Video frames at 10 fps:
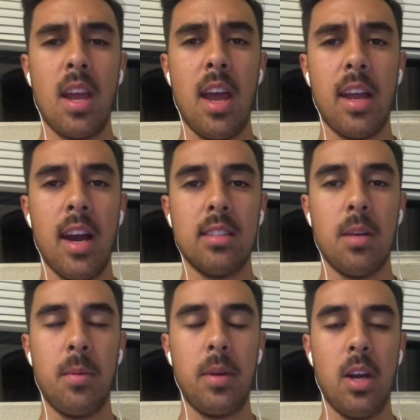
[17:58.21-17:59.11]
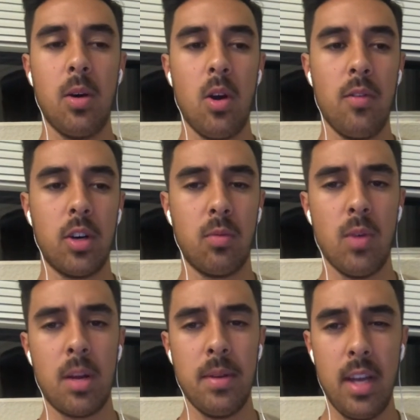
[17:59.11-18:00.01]
Hey guys, I'm going to be going over
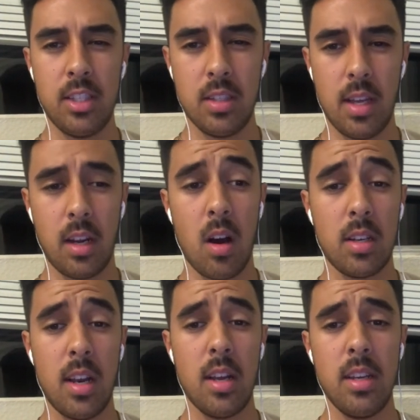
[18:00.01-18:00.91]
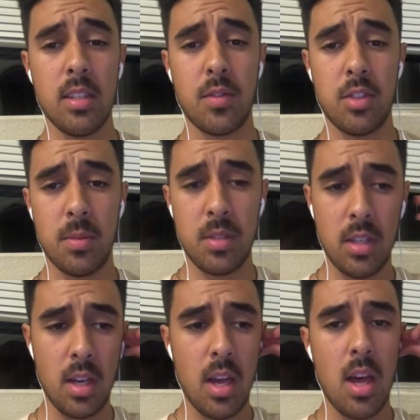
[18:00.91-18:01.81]
recommendations and content ideas for
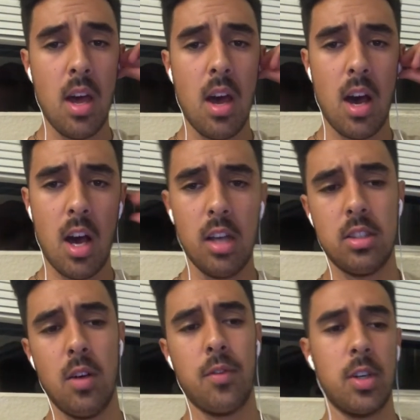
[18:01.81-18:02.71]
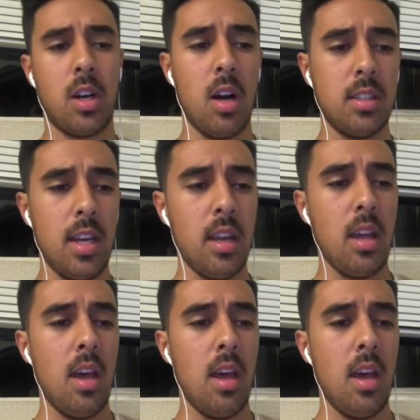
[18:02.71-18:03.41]
SIPSI. So for content,